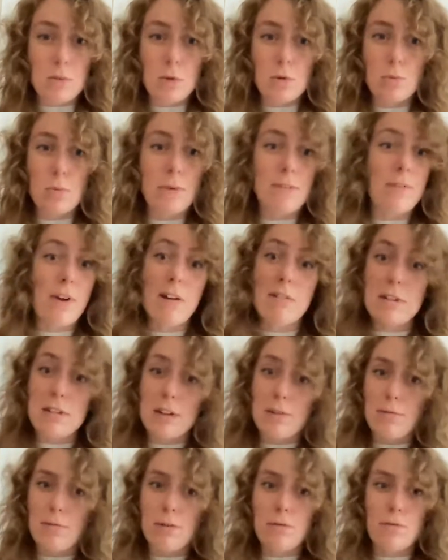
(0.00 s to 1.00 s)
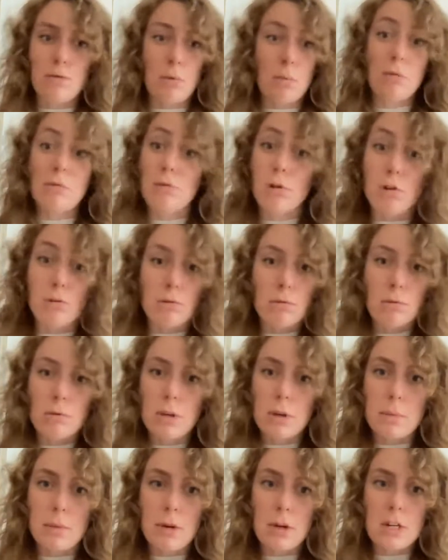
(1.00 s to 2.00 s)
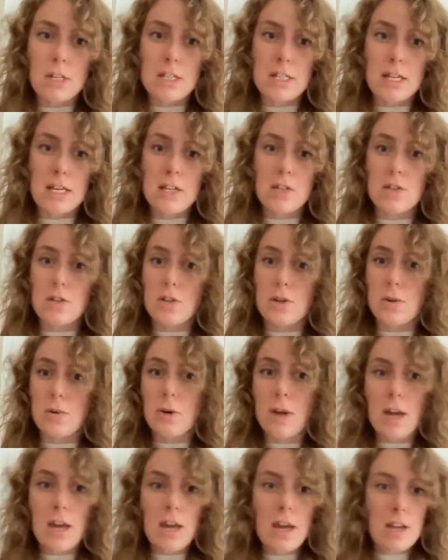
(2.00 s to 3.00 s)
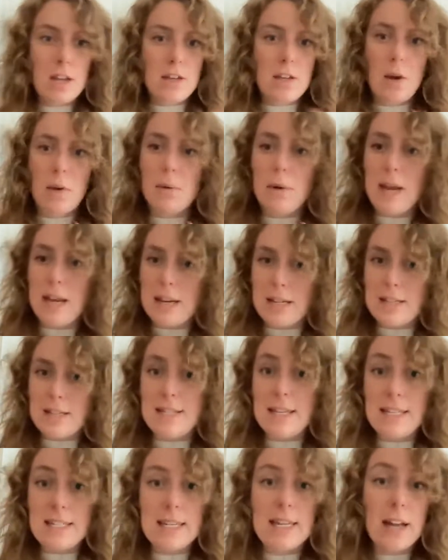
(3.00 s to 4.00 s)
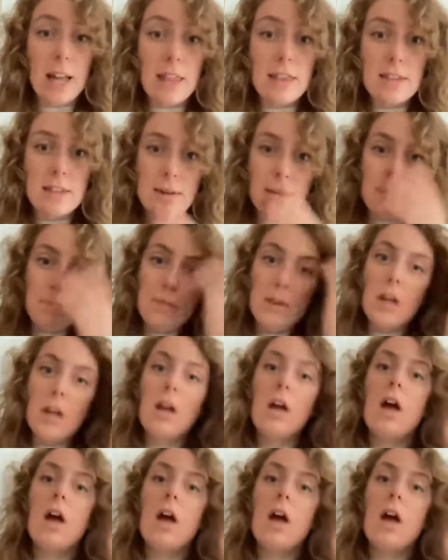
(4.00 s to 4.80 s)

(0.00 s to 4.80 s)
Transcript: which would be very different from a rural community to, inner city London.